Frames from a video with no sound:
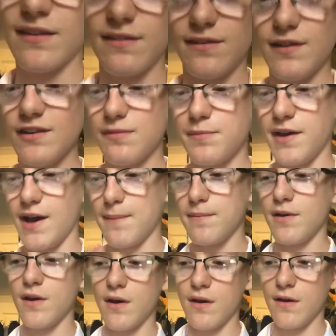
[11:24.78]
6 p.m.
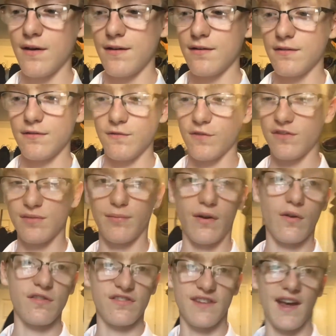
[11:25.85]
for
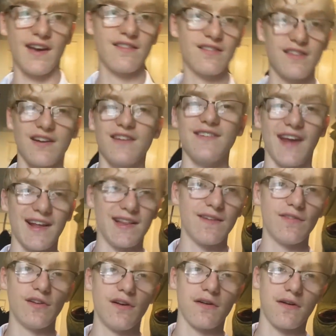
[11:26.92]
tomorrow's next daily
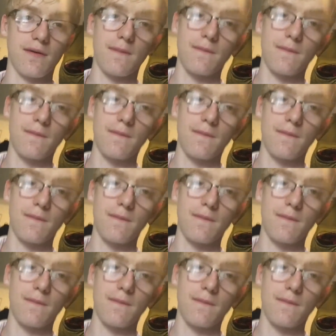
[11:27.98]
vlog.